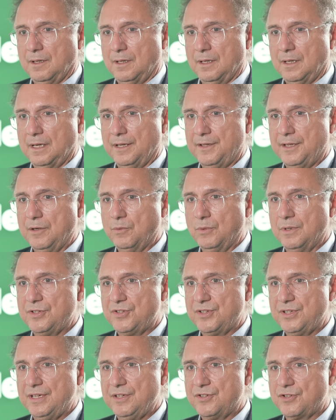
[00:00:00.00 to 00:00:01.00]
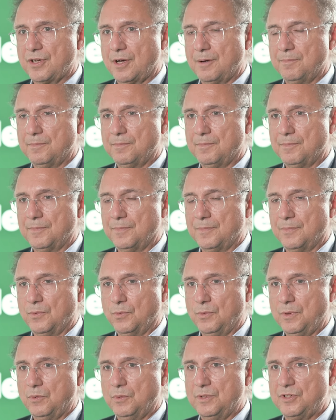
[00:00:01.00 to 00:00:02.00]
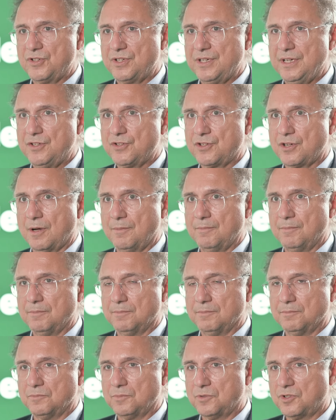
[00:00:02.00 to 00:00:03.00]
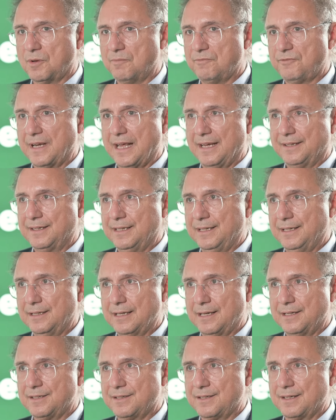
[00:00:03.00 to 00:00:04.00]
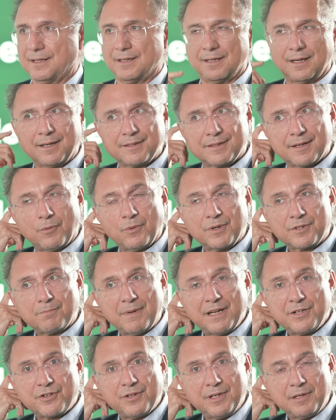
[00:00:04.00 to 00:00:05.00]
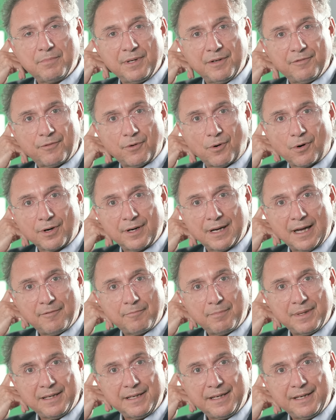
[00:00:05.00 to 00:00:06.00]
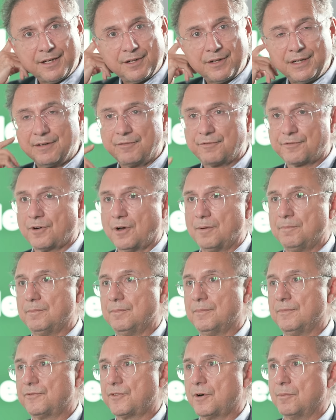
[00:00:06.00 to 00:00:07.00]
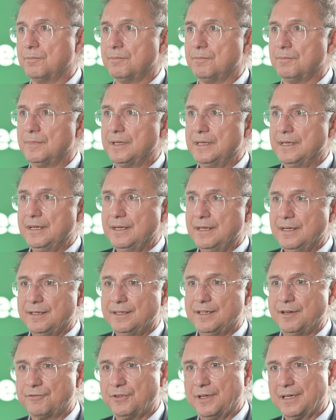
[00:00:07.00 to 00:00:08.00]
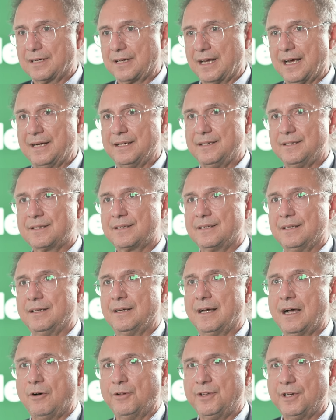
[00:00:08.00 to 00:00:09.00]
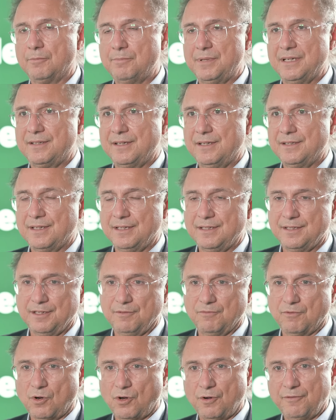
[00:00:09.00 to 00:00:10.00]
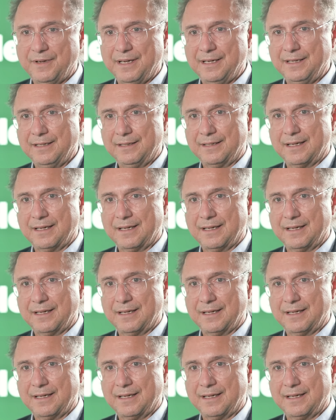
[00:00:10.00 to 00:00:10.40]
I think we will see some flattening, as I was mentioning before. I've been hearing from different clients how their business is evolving.